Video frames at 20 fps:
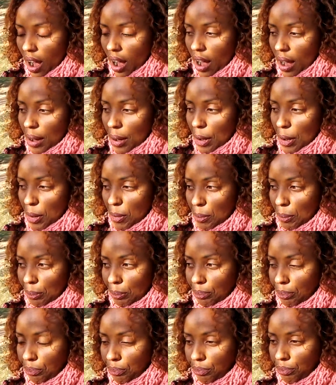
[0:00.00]

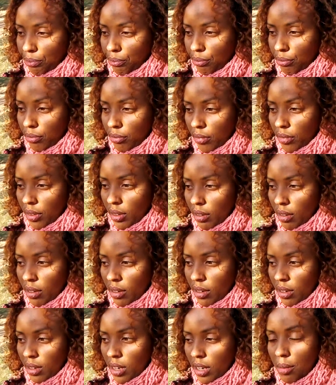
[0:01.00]
Um
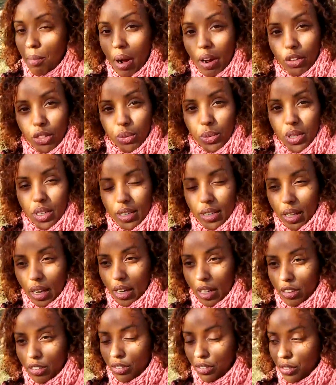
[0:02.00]
in my 3D
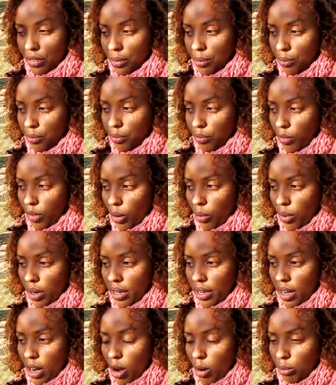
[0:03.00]
life,
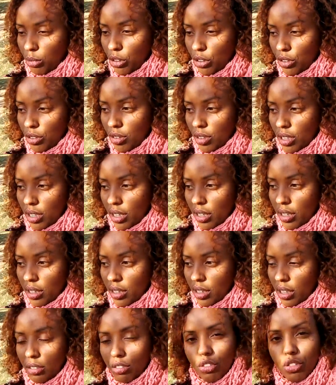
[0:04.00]
right now I'm just
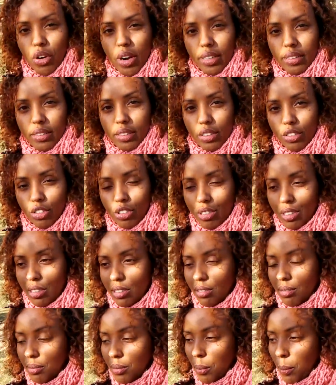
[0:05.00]
in
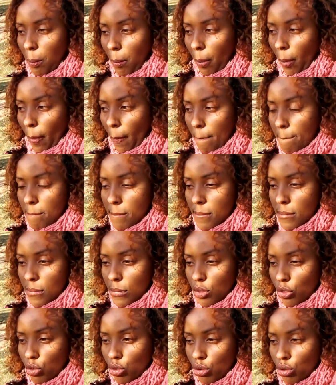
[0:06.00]
transition
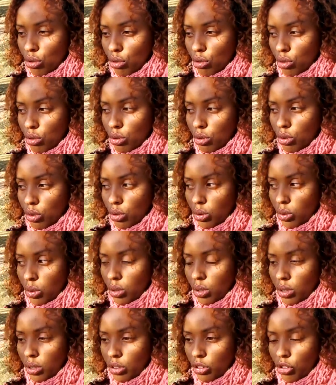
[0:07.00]
to
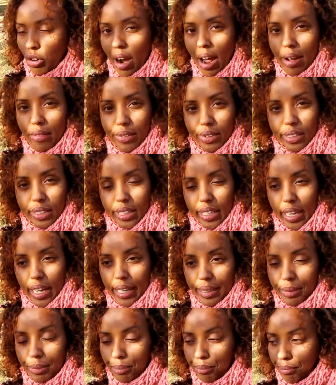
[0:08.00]
travel
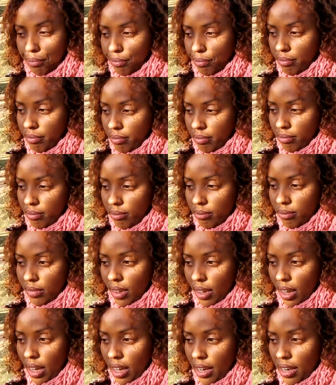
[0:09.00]
again,
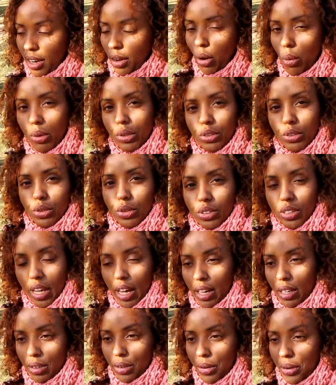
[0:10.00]
and I always
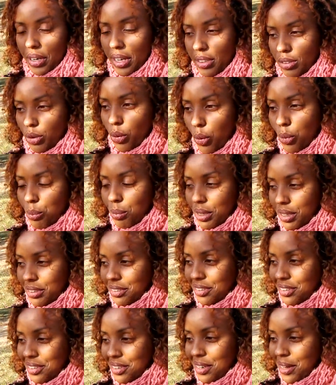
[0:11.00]
use Calgary as home
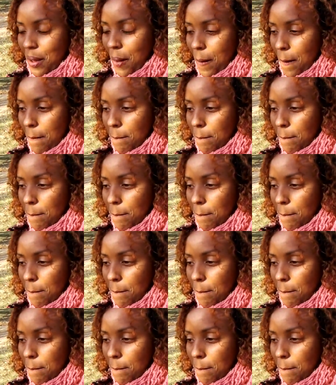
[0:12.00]
base.